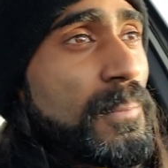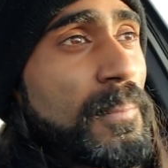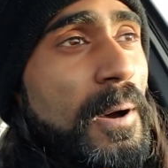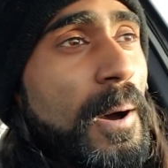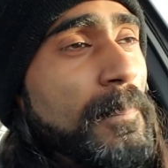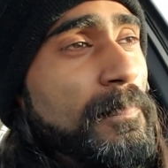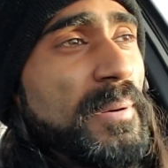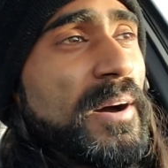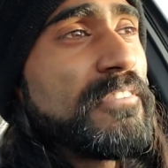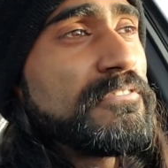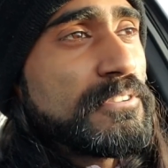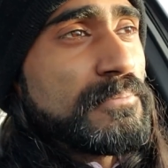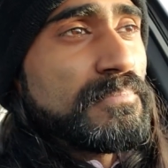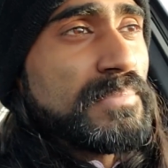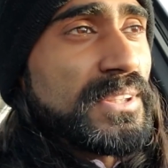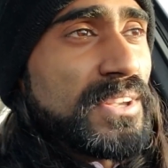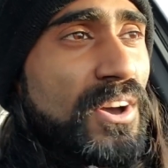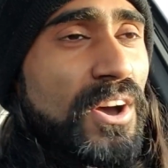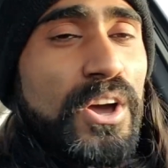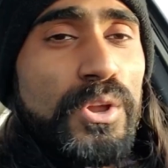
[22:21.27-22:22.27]
above and
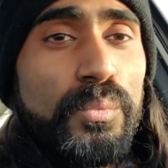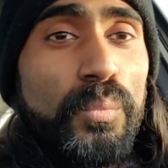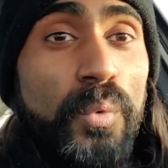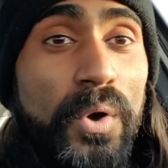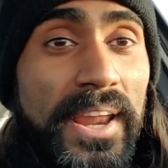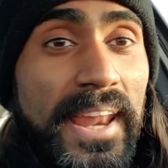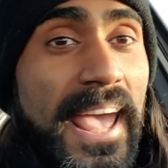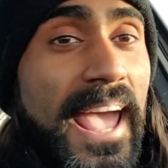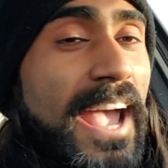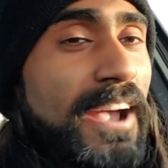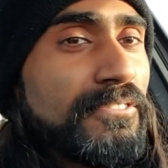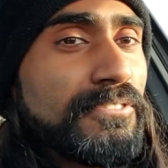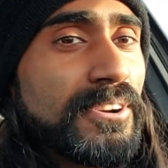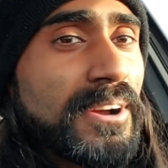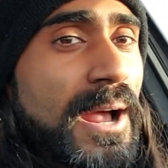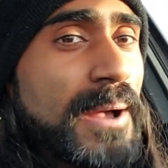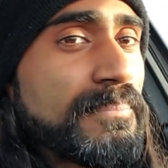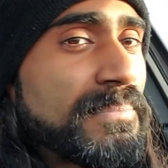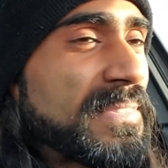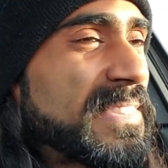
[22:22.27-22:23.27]
beyond whatever
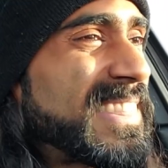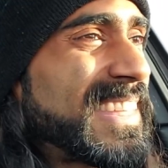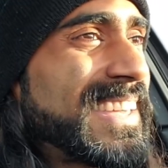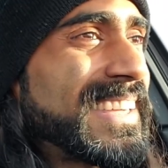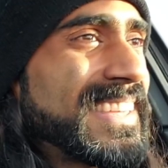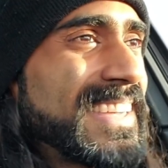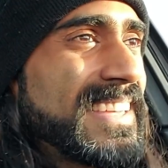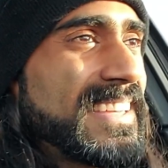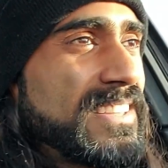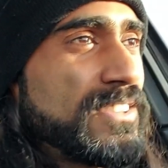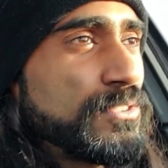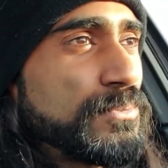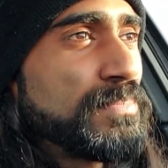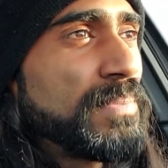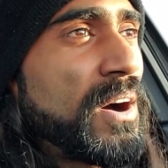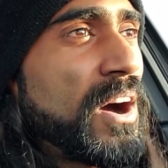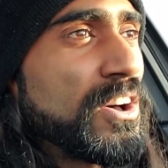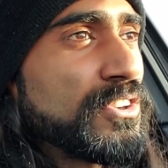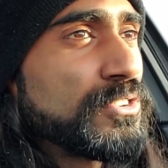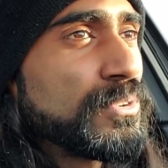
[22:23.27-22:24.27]
I'm thinking is
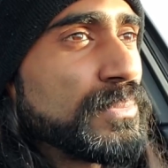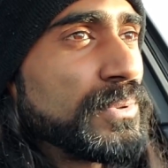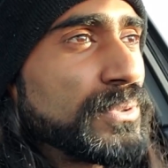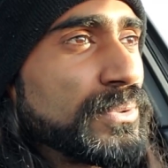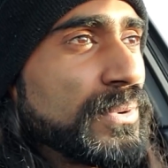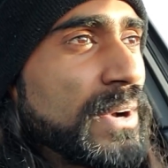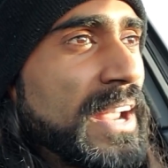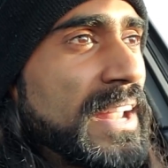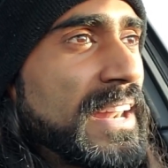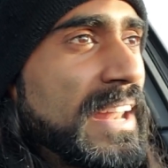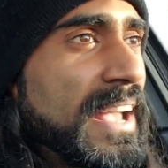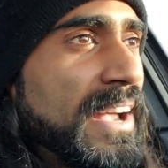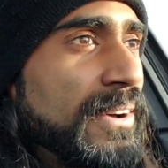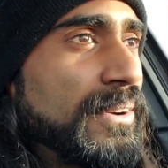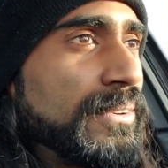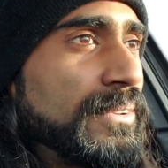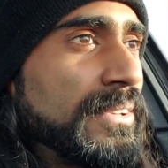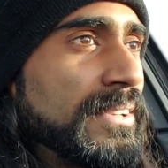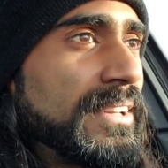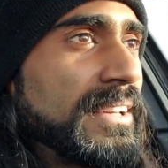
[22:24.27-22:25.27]
possible right
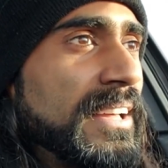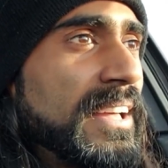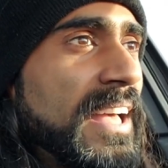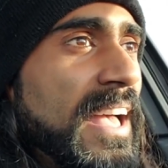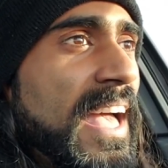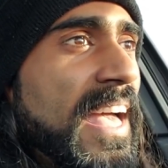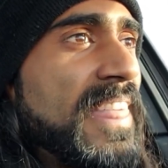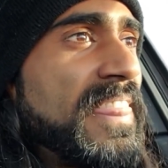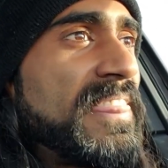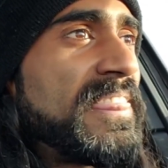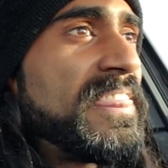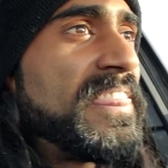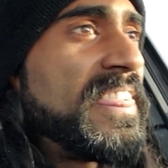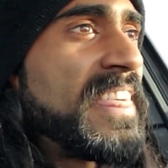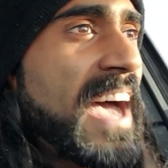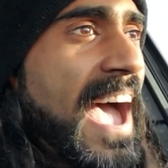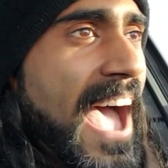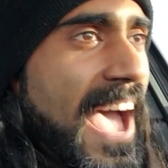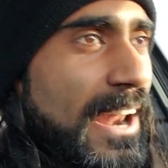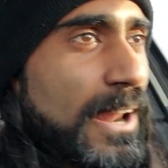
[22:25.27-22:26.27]
now. And
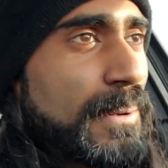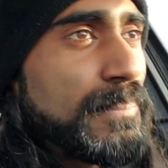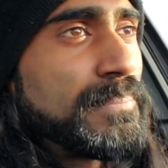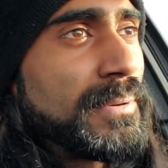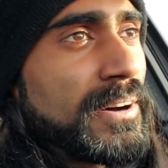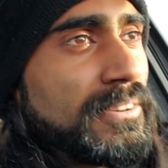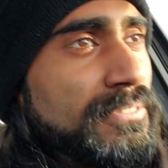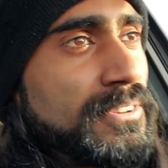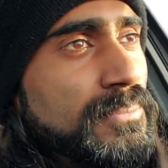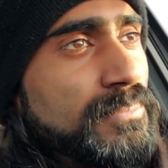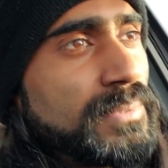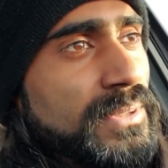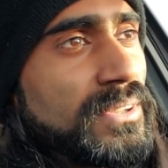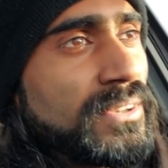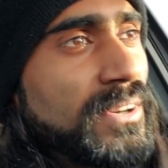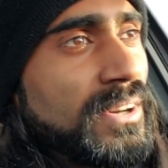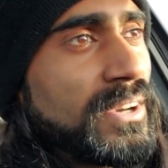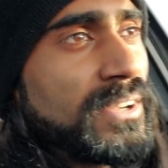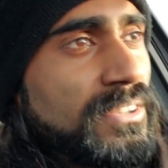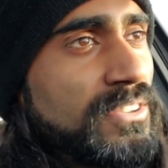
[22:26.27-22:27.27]
that above and
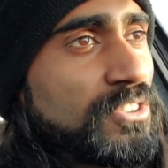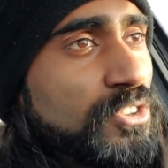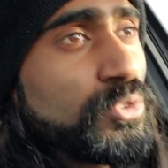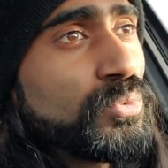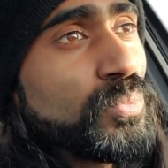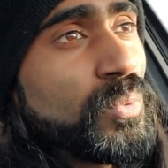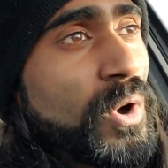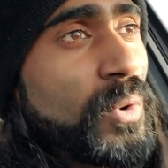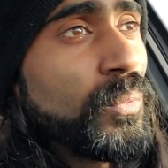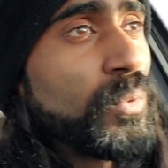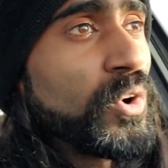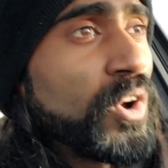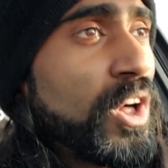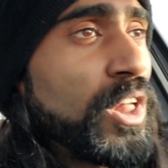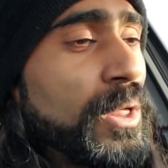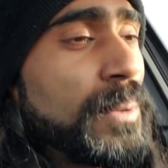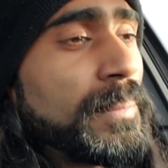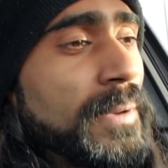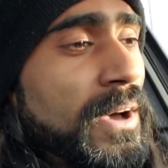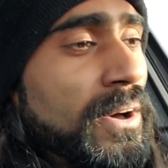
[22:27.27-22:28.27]
beyond is what we're
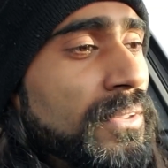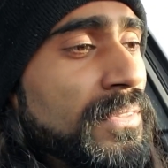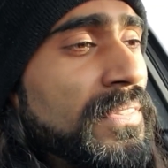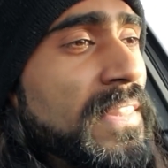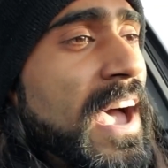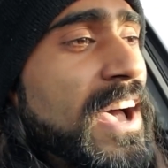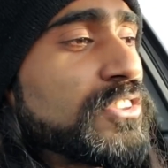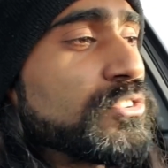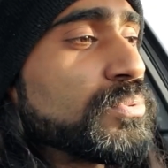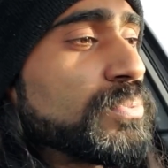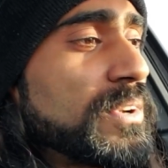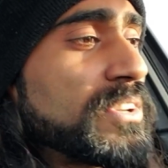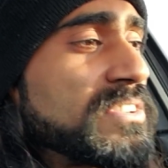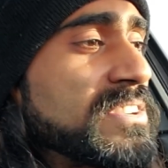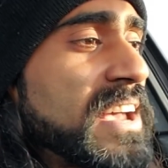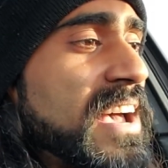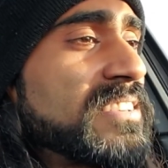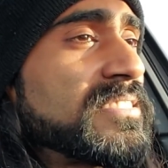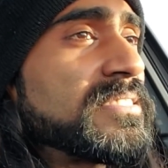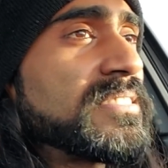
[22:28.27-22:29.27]
all about. That's what
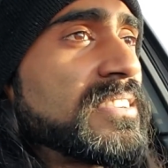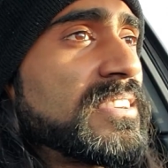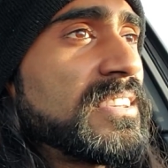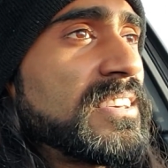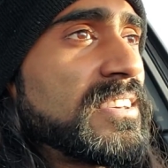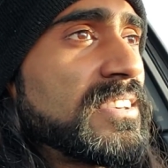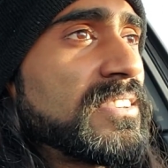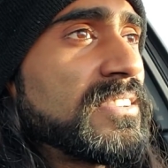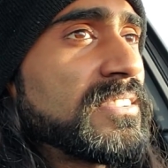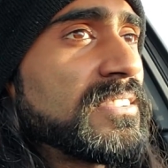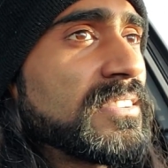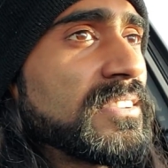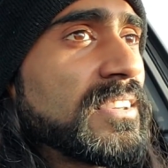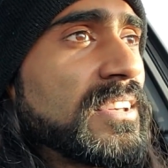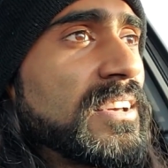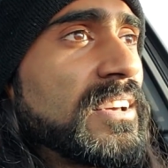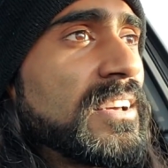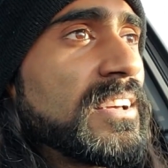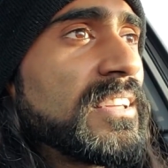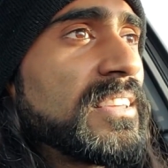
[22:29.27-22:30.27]
destiny is.
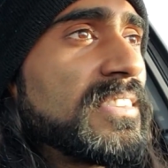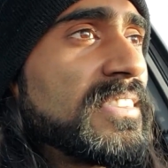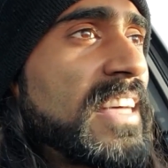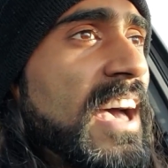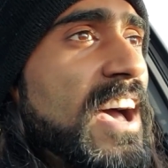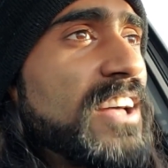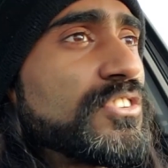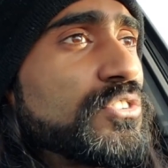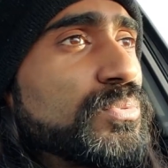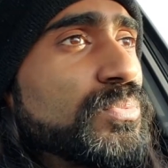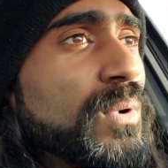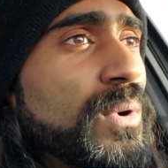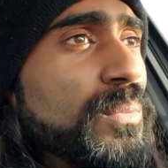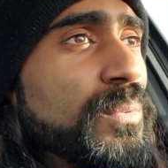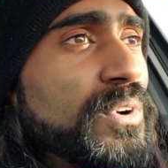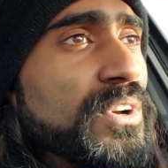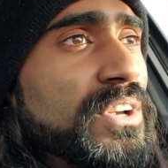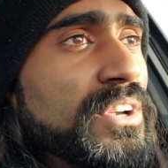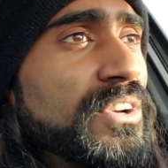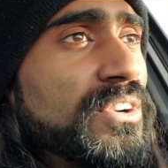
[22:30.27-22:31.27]
That's what
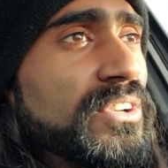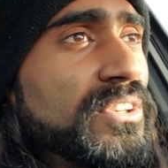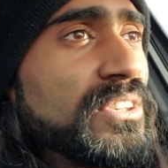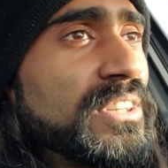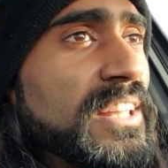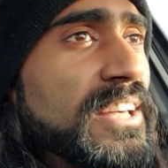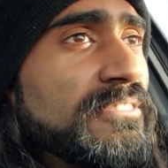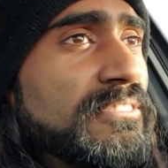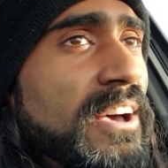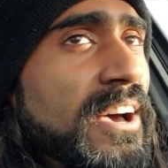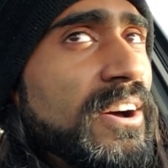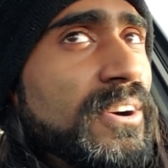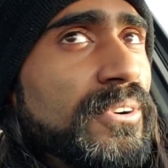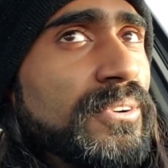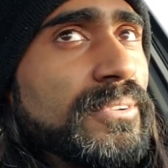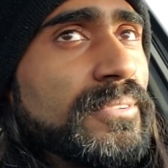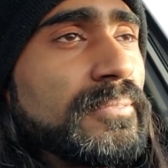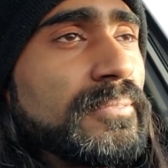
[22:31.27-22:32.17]
we're here to live out.